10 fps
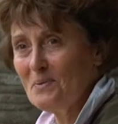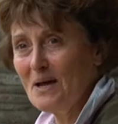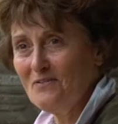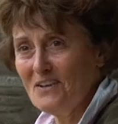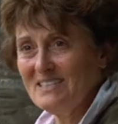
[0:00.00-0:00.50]
are
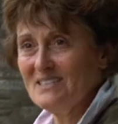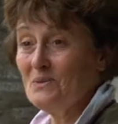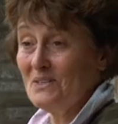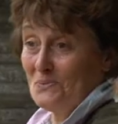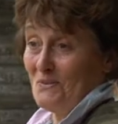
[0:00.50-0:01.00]
perfect, and
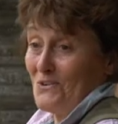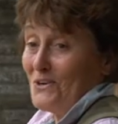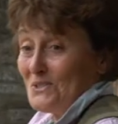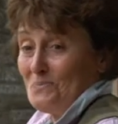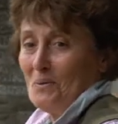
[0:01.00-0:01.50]
once we've
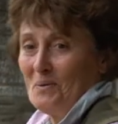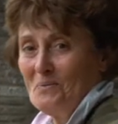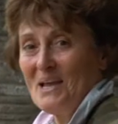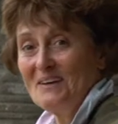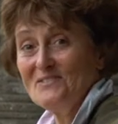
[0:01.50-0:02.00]
got a problem
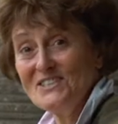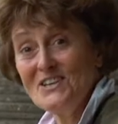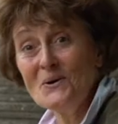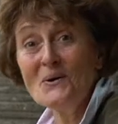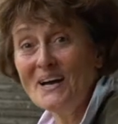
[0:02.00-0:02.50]
we have to
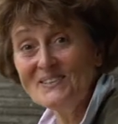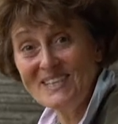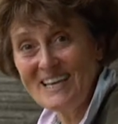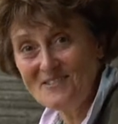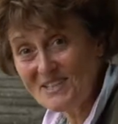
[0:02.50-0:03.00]
know how to
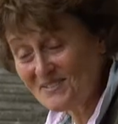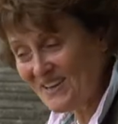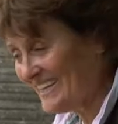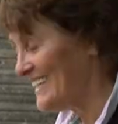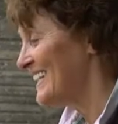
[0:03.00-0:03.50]
get rid of
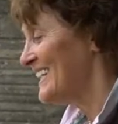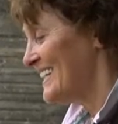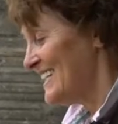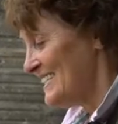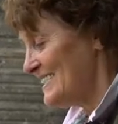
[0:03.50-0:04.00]
it.
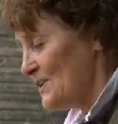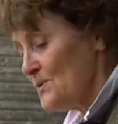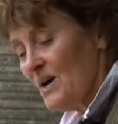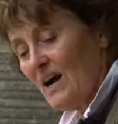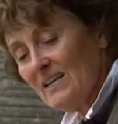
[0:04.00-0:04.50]

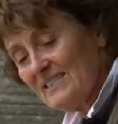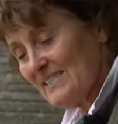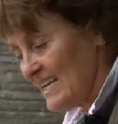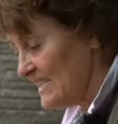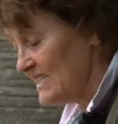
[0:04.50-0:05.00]
So I'd
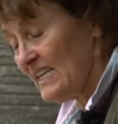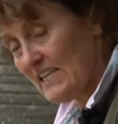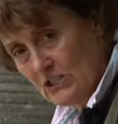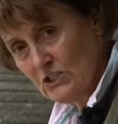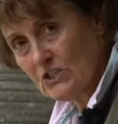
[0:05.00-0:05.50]
say
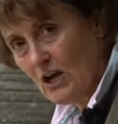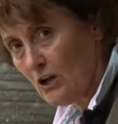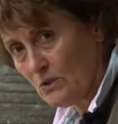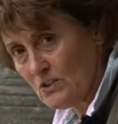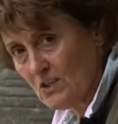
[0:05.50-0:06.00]
teach the
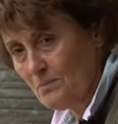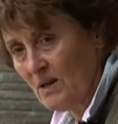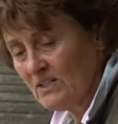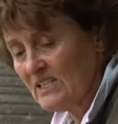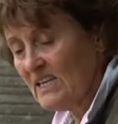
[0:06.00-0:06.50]
hold
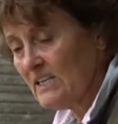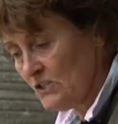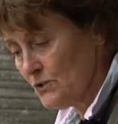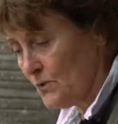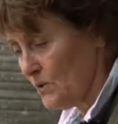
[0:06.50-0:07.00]
command
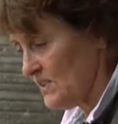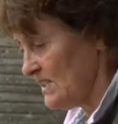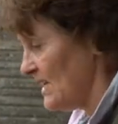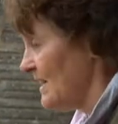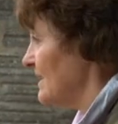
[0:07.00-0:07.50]

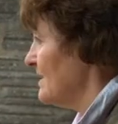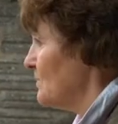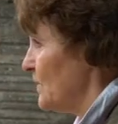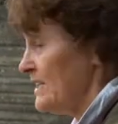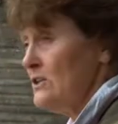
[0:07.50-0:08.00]
indoors.
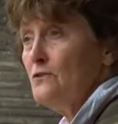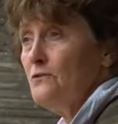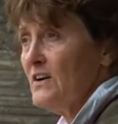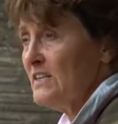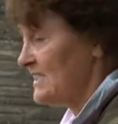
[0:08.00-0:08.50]
When you
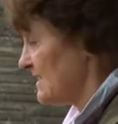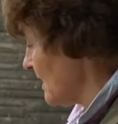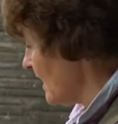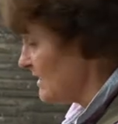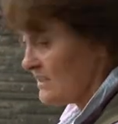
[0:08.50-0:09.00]
first
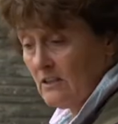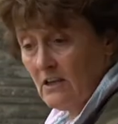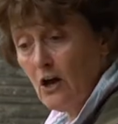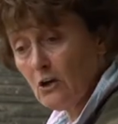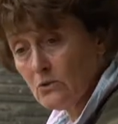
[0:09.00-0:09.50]
start, and the
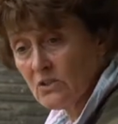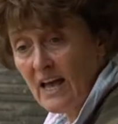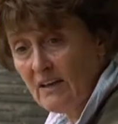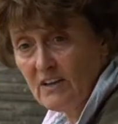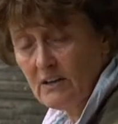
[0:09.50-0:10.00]
hold
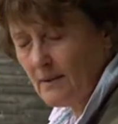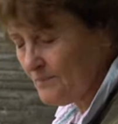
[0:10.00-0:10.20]
havoc